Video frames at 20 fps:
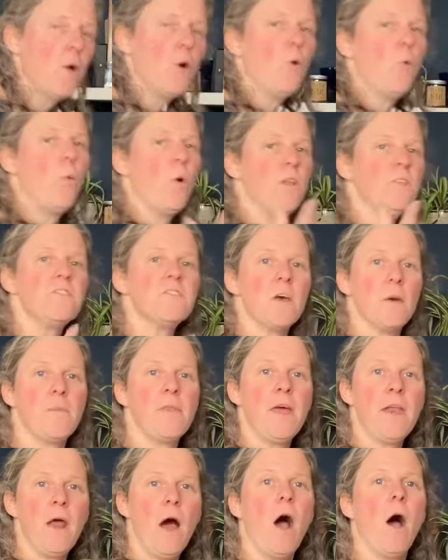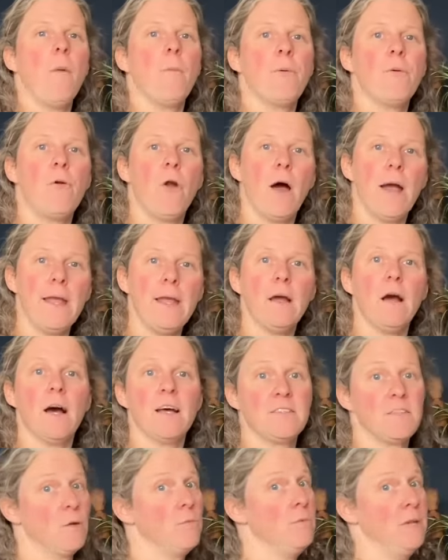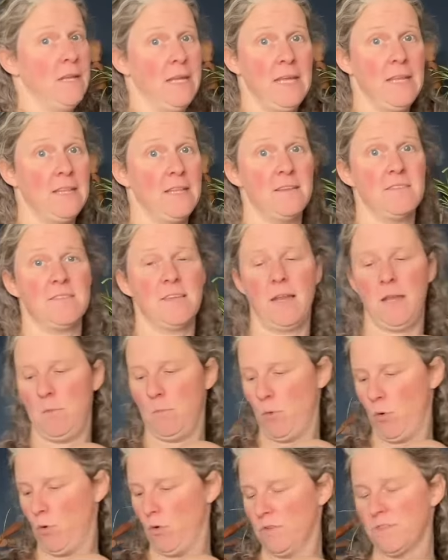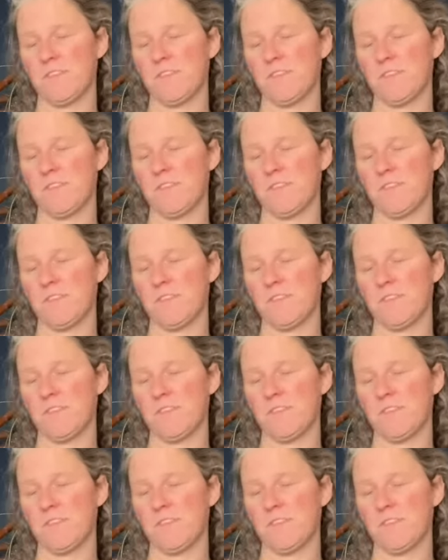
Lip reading: Once I'm then upright, I don't need this anymore,